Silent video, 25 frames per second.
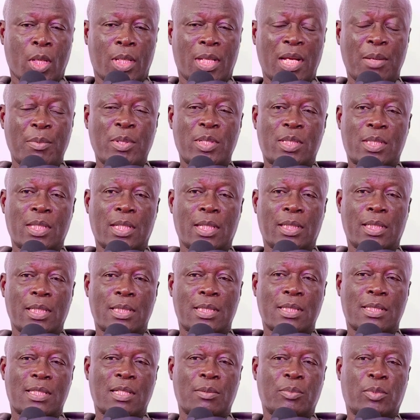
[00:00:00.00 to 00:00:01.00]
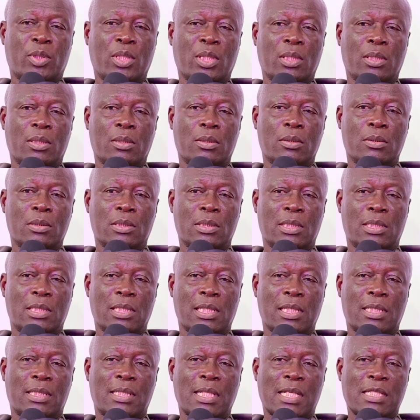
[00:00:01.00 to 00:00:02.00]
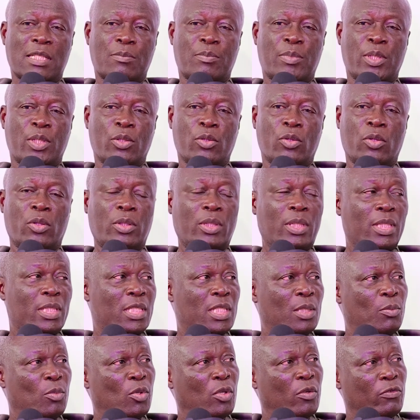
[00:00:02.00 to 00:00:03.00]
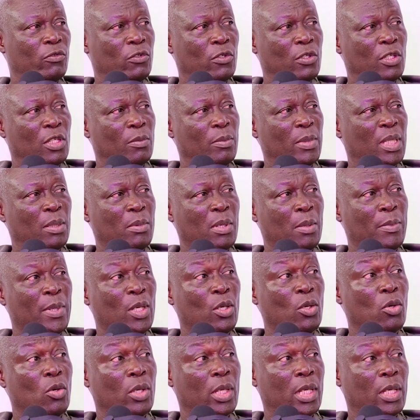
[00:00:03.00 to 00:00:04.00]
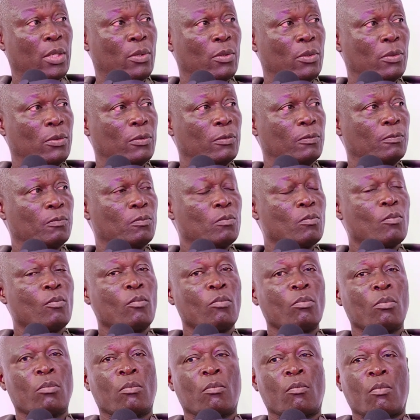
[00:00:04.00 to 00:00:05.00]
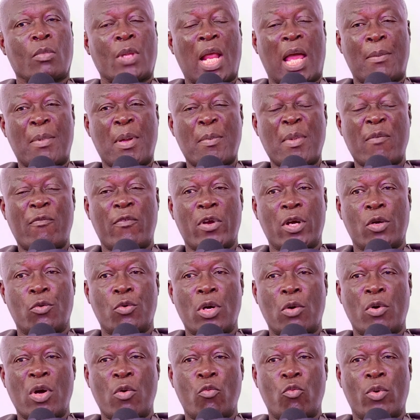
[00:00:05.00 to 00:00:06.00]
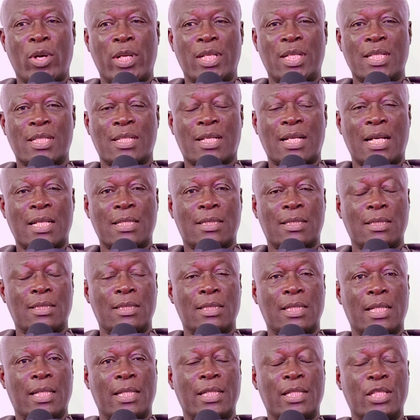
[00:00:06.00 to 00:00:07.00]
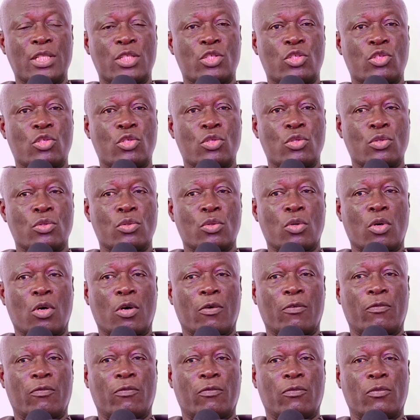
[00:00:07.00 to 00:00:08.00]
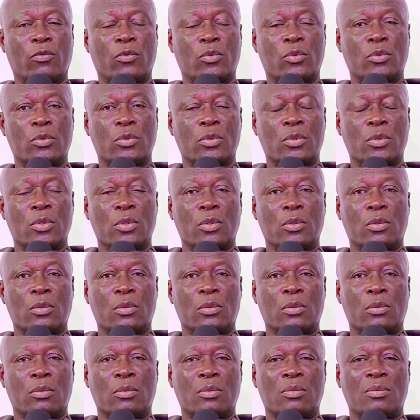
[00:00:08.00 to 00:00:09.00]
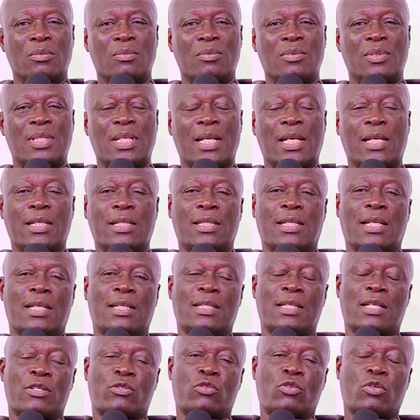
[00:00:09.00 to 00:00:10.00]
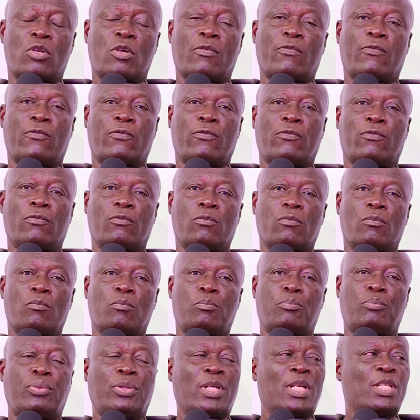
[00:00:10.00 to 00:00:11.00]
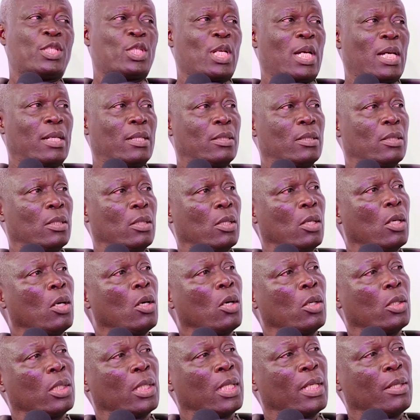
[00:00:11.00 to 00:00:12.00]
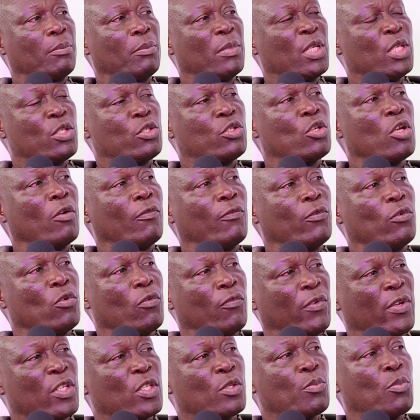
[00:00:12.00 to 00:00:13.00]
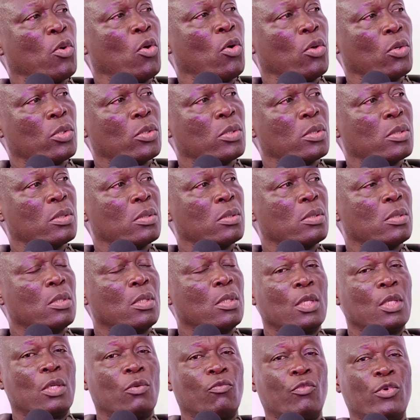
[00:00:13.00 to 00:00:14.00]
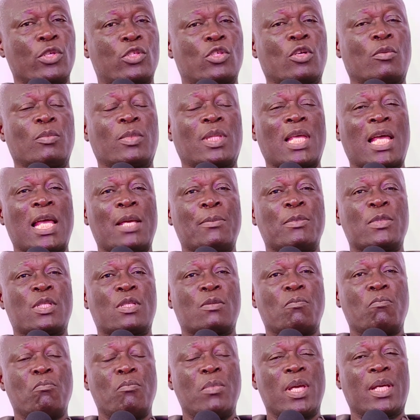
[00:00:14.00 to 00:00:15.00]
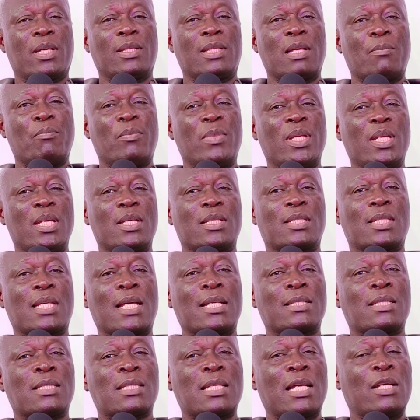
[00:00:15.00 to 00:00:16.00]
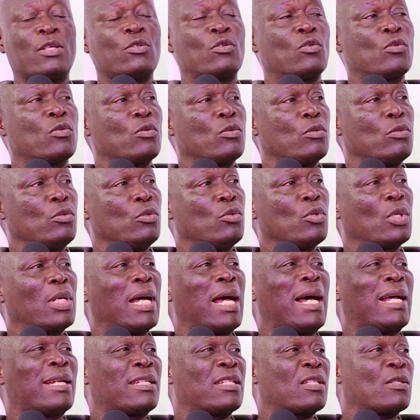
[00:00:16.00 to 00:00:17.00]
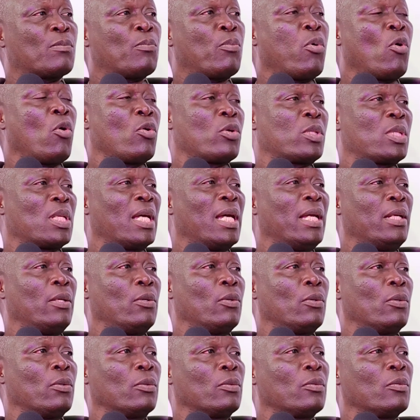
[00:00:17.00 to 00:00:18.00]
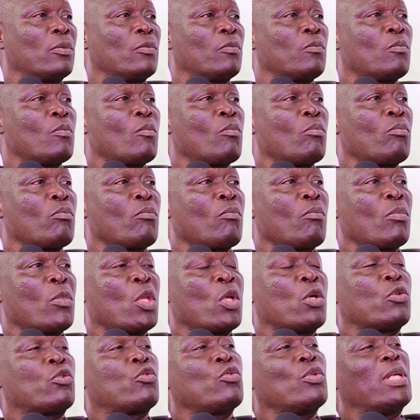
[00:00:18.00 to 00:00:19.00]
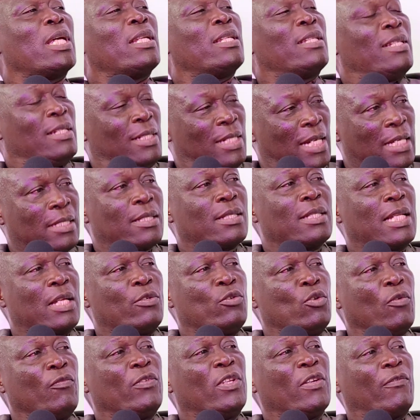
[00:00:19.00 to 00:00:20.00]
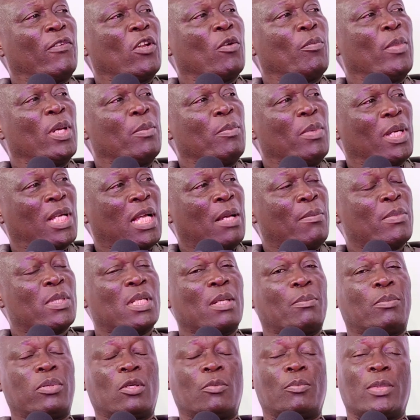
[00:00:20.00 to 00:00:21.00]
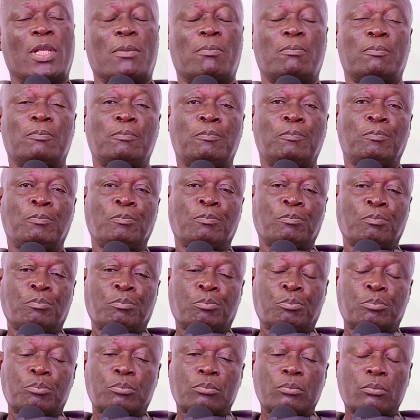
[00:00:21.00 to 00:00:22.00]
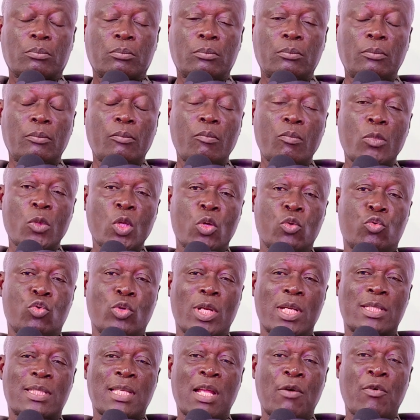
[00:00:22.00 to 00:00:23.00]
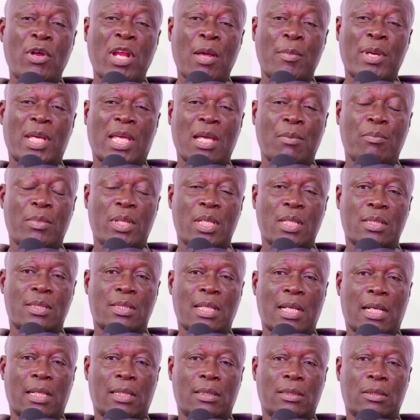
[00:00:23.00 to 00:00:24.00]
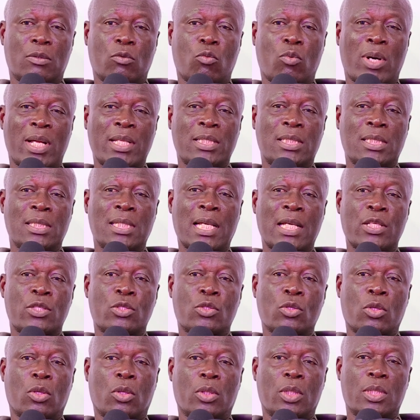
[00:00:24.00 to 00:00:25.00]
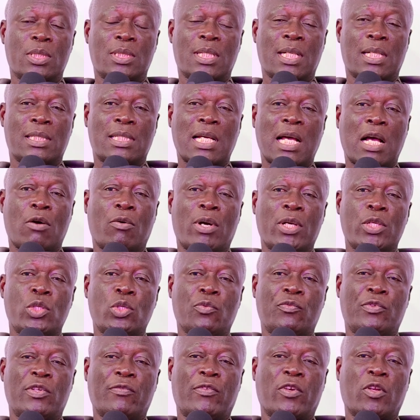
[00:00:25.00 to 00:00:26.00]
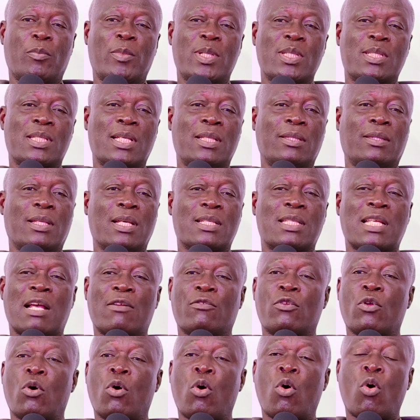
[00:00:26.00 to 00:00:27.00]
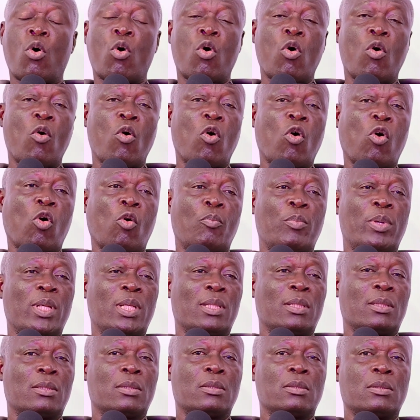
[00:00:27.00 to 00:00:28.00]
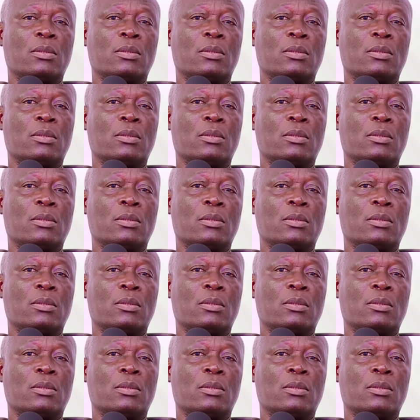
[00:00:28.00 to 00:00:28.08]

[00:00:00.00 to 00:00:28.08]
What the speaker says: Let me say, this is something that has been on the table of John Dramani Mahama long ago. I remember very well when we were discussing the issue of the sort of pressure on the Ministry of Youth and Sports. We sometimes make the ministers tend to look at sports alone. The youth development becomes a problem. To the extent when I became minister, one thing I saw is that our youth development centers have all been,